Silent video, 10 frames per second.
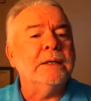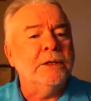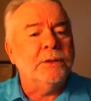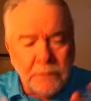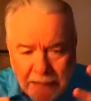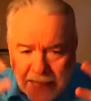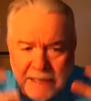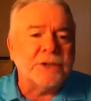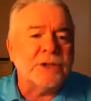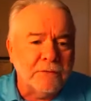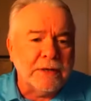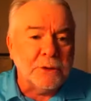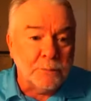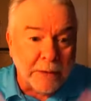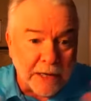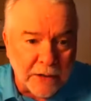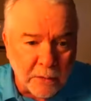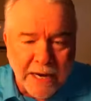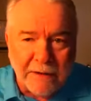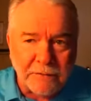A lot yeah. of that stuff gets buried.
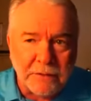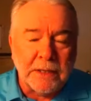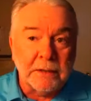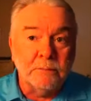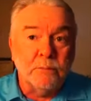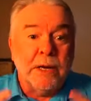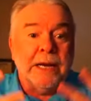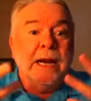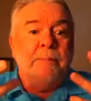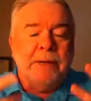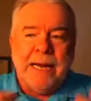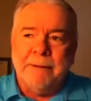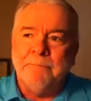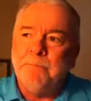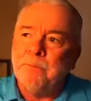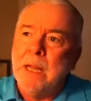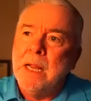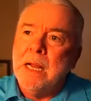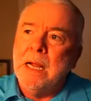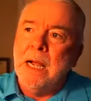We have to like bring it up again.
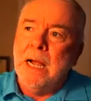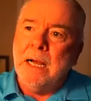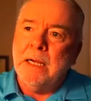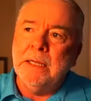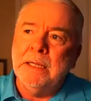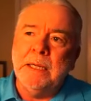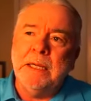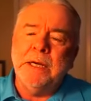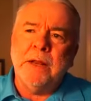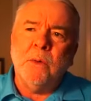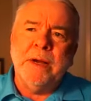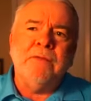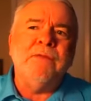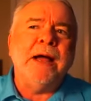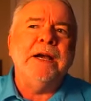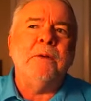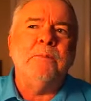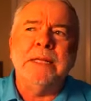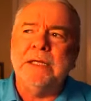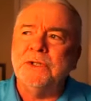Uh, another way to find our
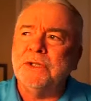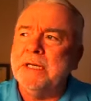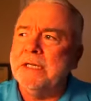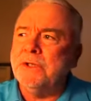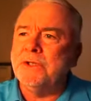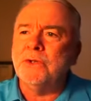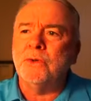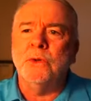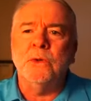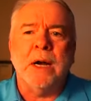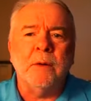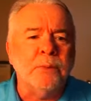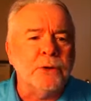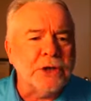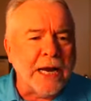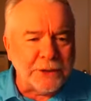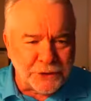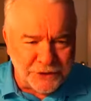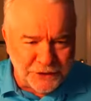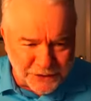bliss is through our
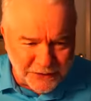projections,